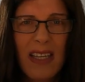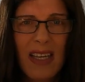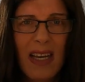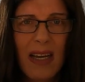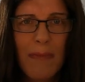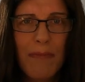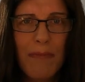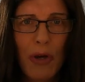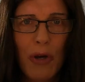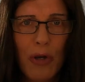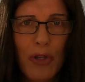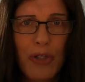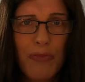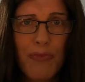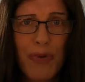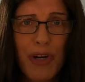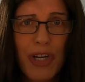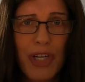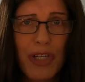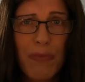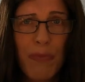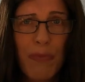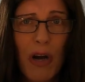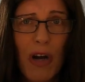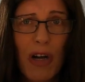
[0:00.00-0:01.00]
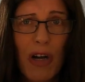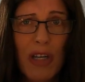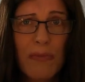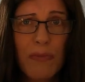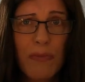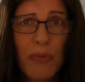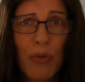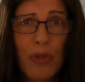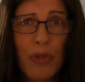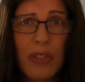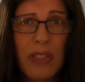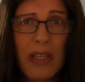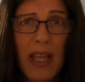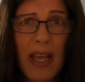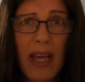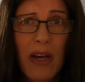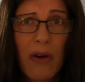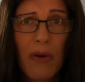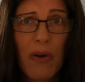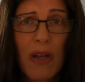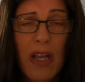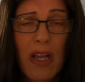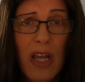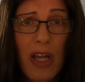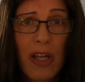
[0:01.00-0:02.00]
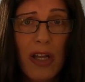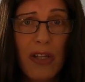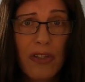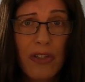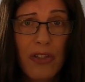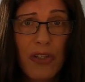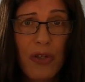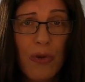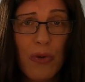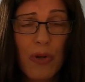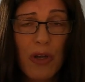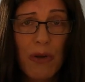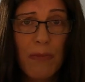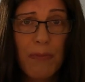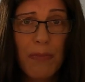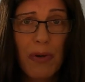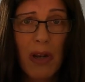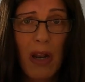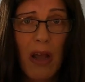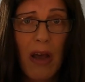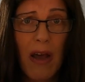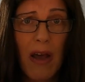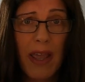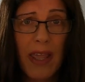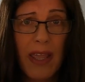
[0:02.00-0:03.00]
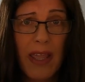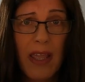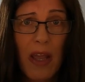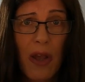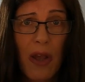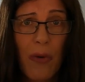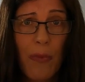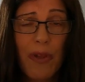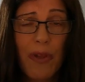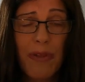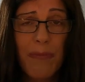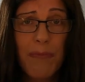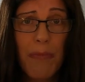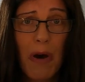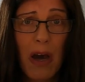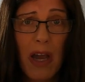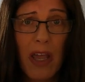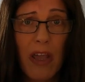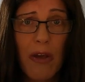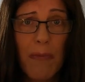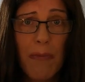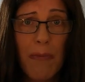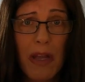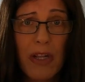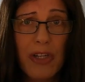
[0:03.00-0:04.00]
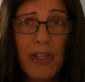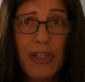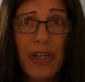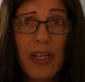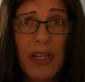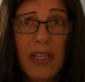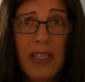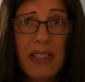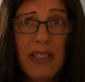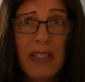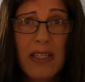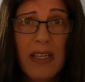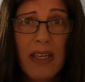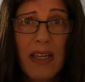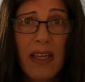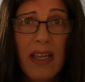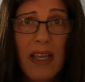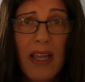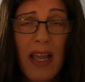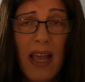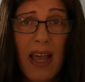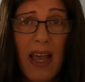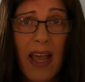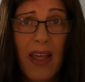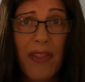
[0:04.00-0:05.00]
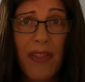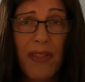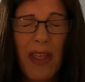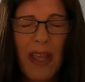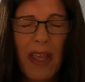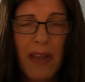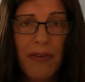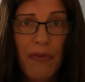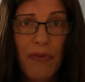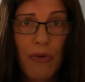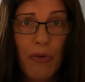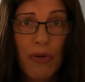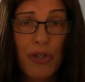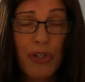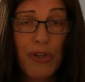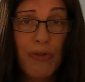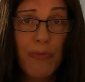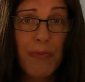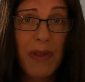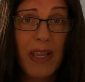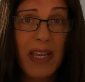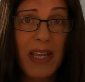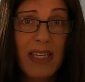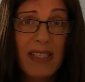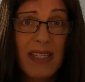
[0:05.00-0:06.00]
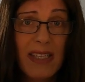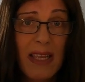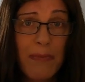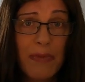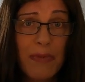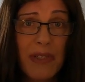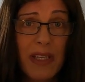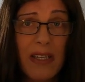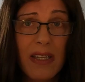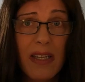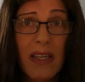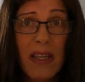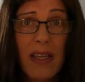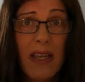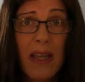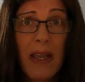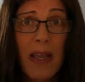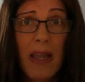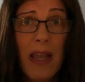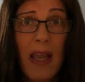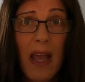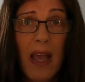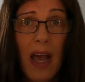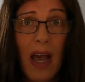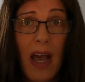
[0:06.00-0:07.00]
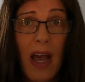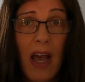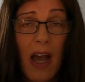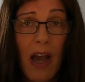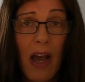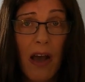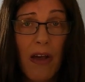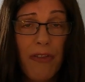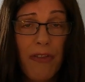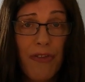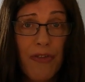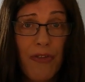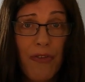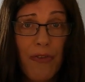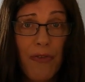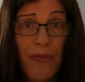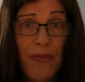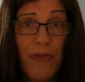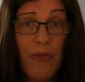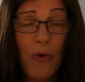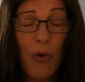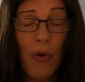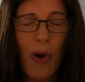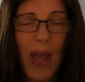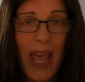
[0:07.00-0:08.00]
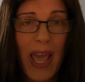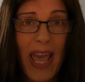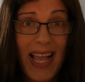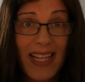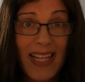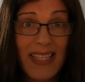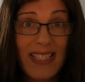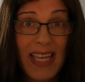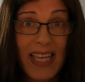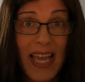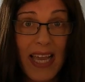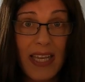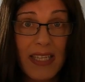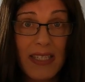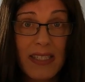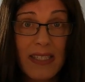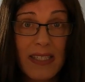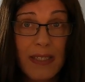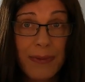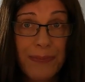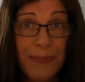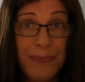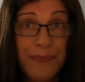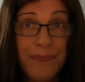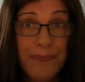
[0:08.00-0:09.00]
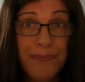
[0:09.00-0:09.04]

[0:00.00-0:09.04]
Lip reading: And most British passports now do comply with biometrics and therefore should be accepted for ETIAS.